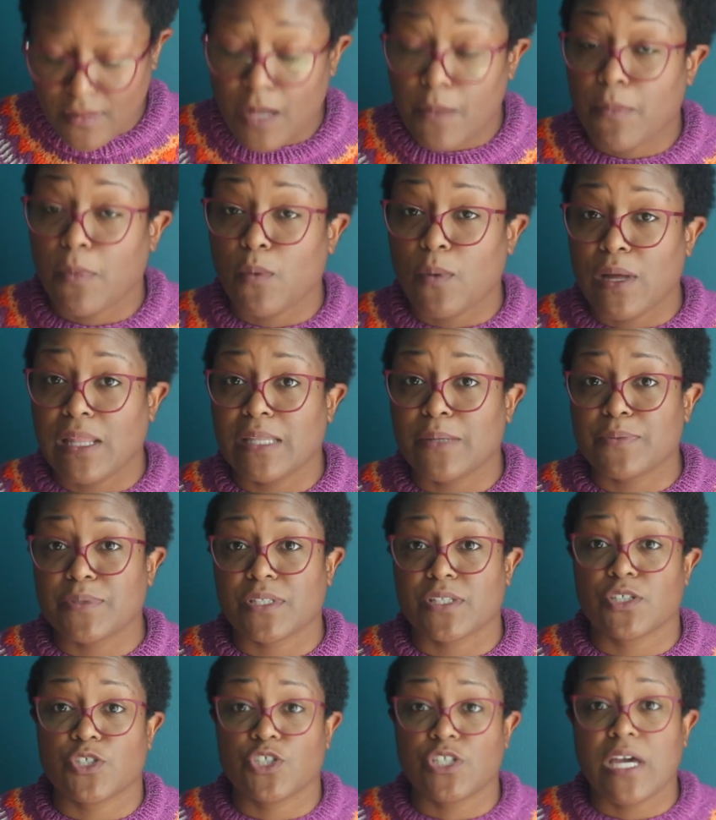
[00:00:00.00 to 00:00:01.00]
But while I
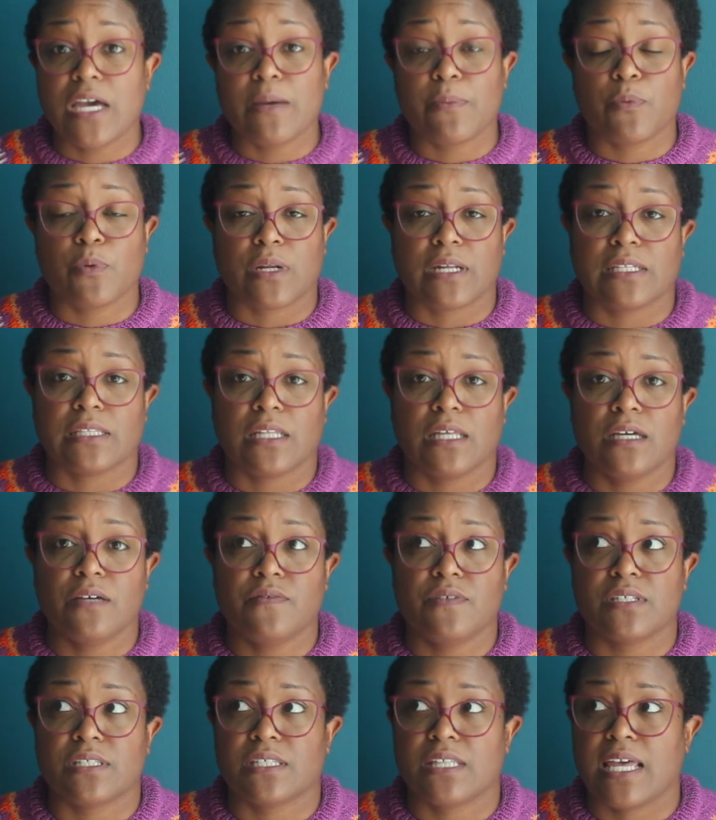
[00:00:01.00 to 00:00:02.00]
was in the shop, what I
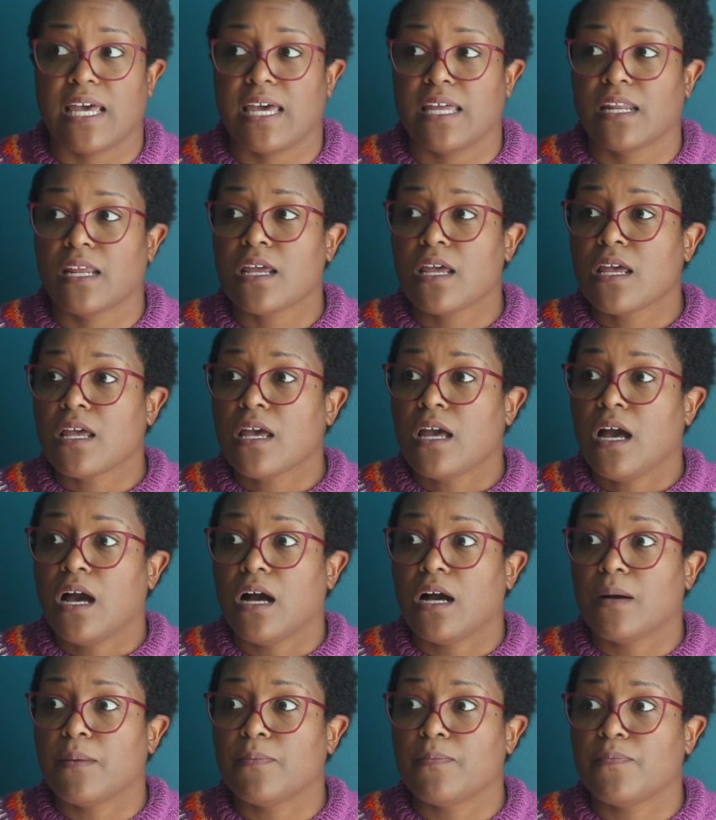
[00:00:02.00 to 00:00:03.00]
loved is that
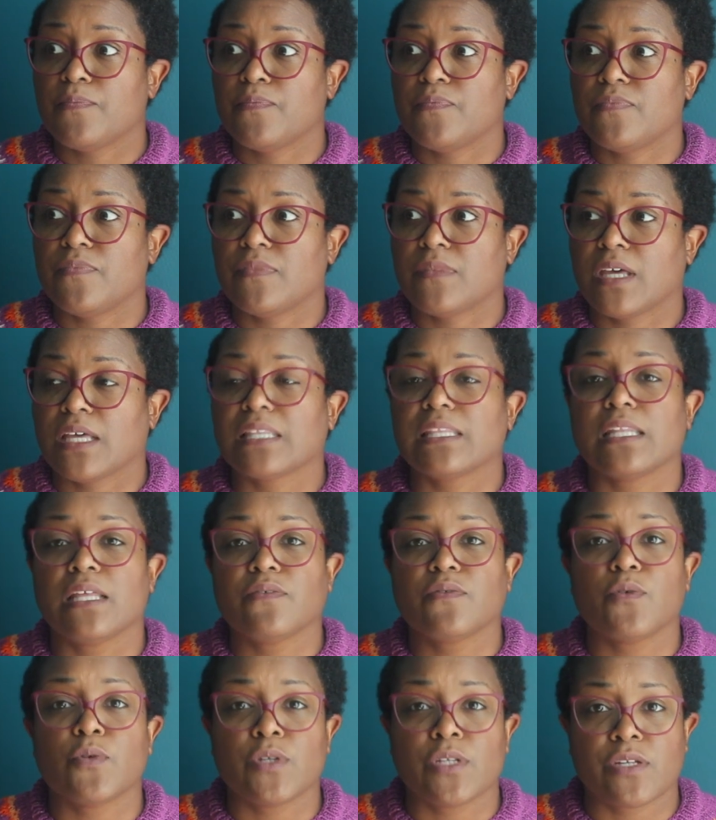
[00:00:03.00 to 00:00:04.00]
I
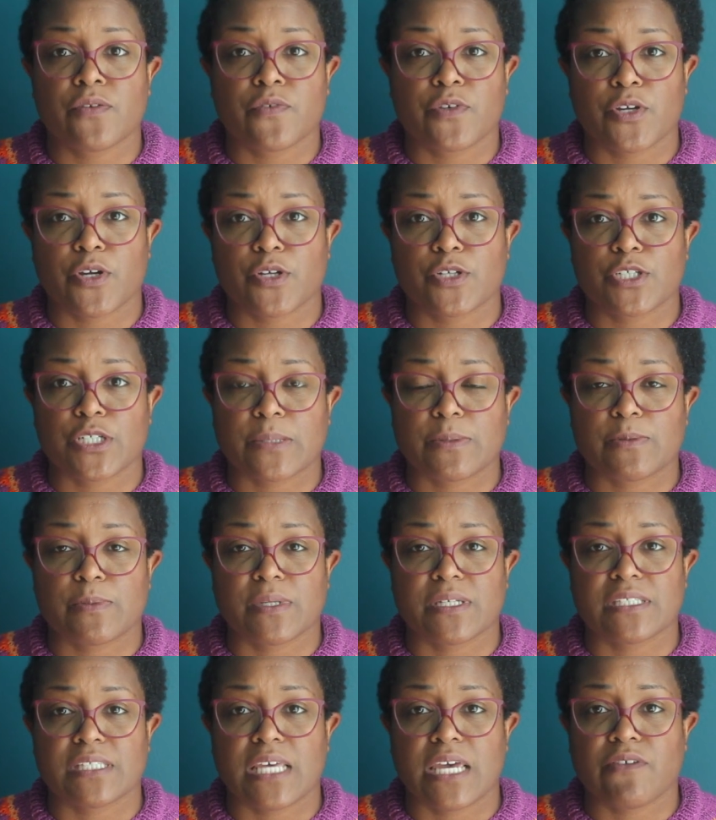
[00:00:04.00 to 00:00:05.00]
love going to different yarn shops
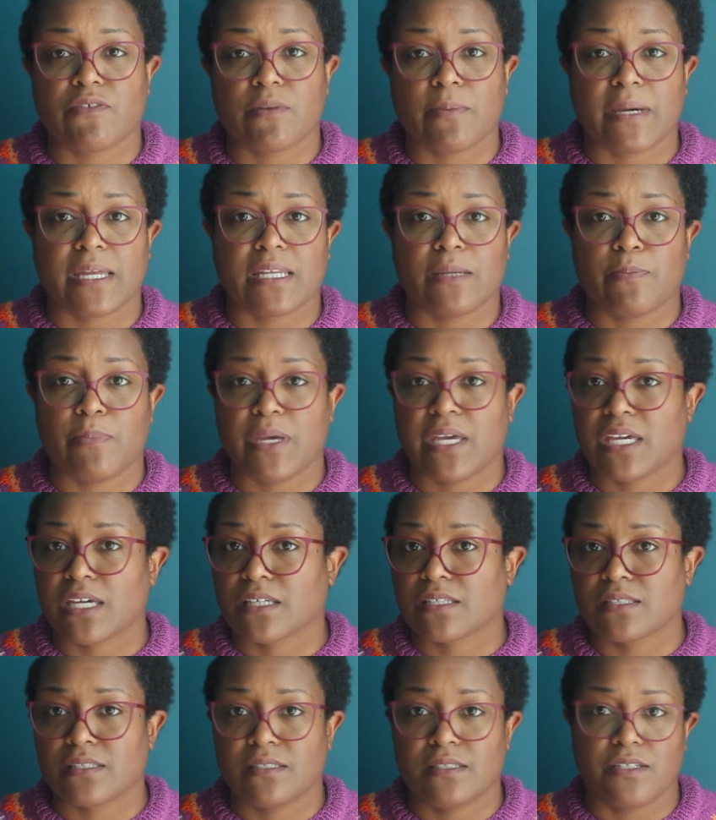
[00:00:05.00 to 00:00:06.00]
because everybody
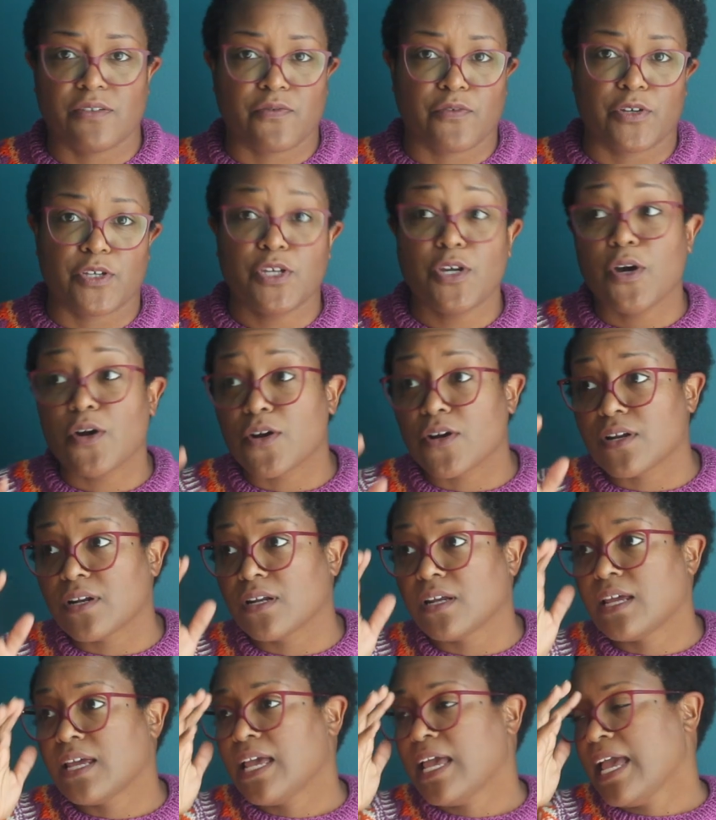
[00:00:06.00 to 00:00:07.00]
picks different
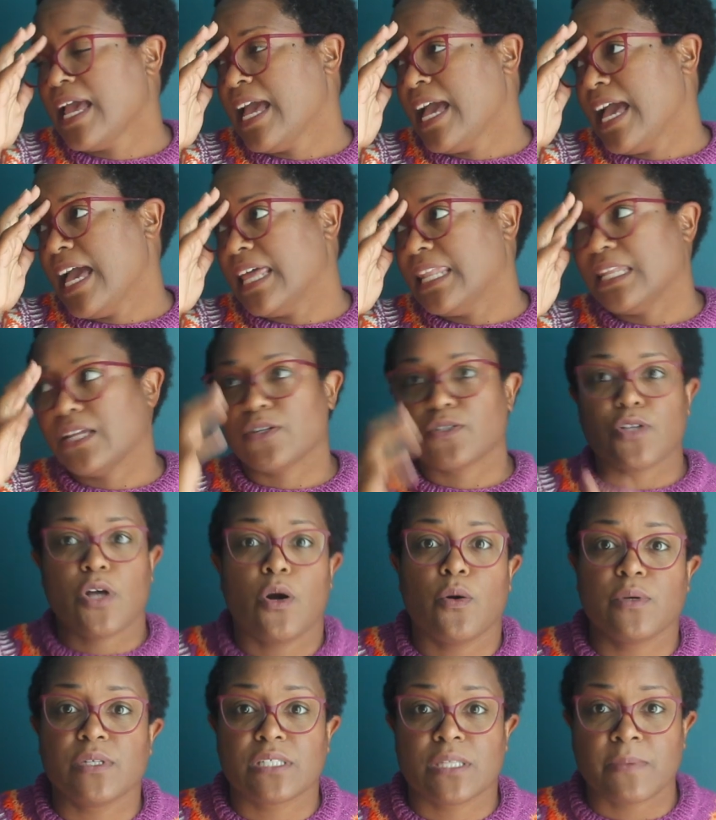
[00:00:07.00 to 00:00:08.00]
yarn, and there's
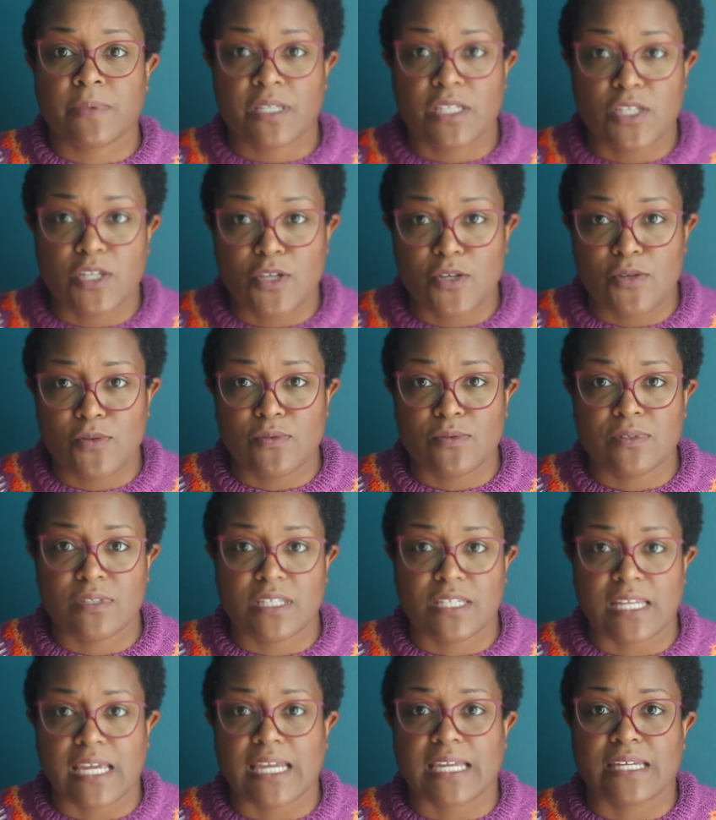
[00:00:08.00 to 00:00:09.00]
always something new
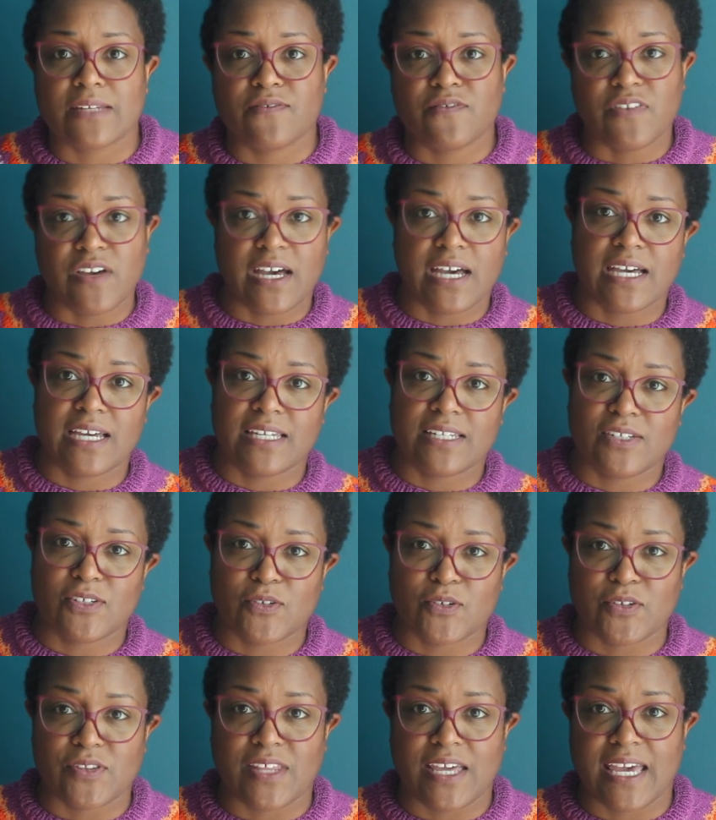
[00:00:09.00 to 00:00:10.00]
that I can find
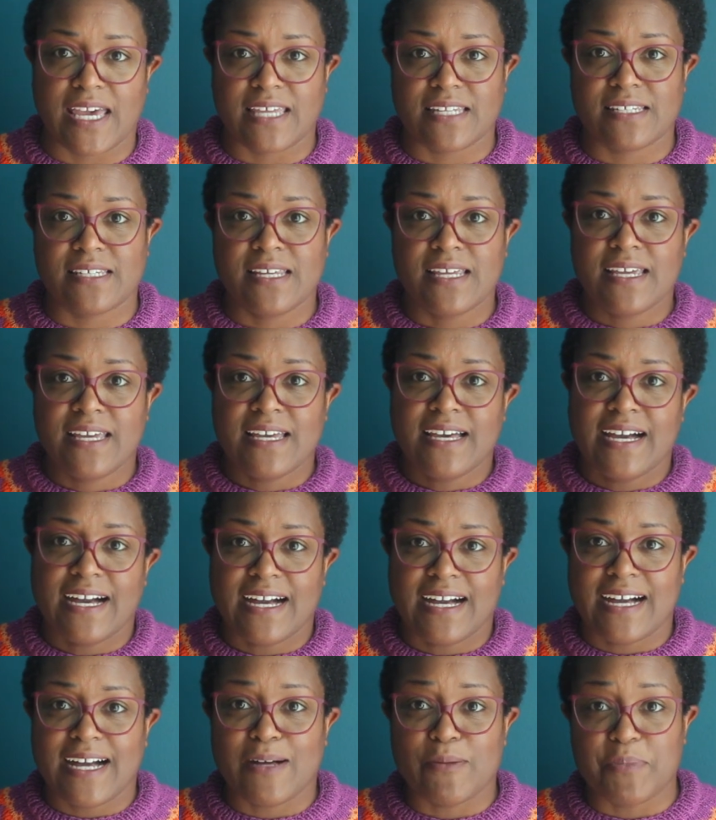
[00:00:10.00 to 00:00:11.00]
or that
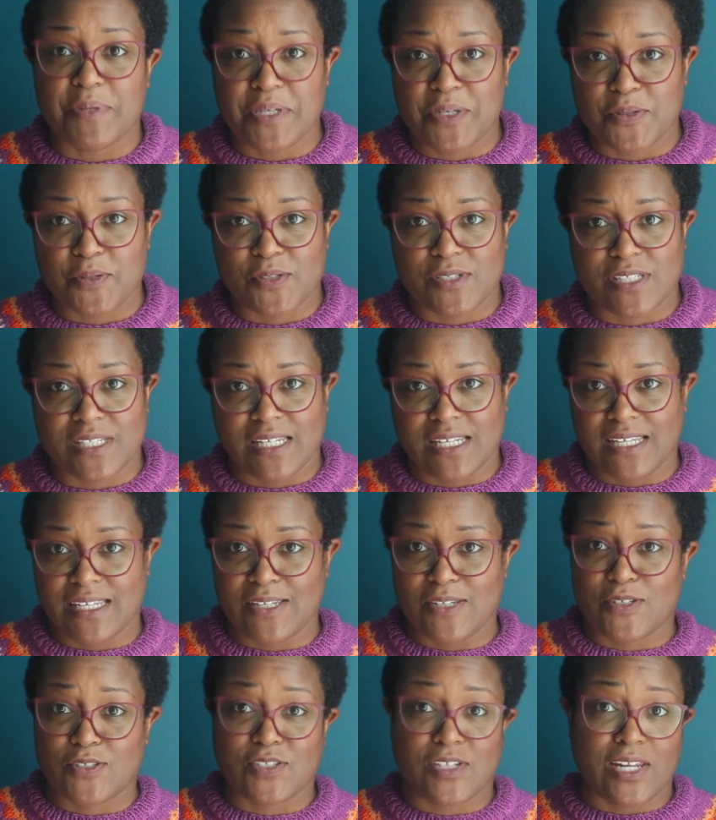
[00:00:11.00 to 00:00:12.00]
I'll be interested
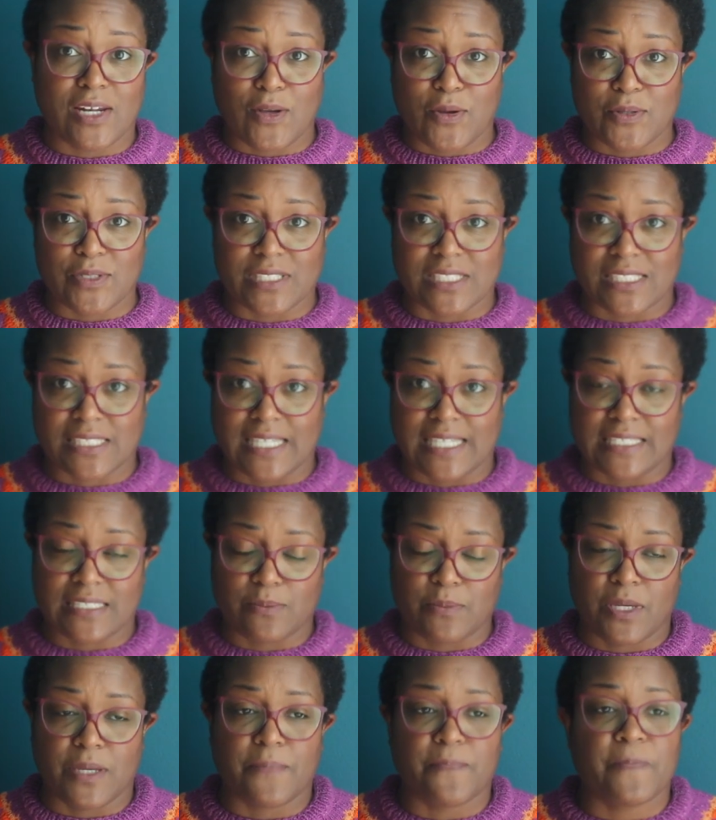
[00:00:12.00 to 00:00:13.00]
in, so that always
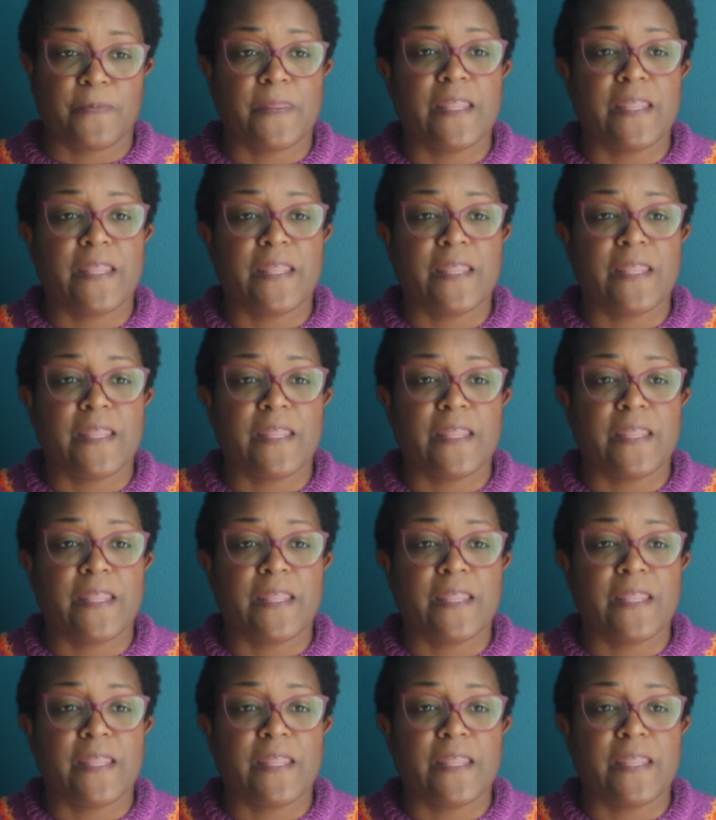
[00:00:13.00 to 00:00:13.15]
excites me.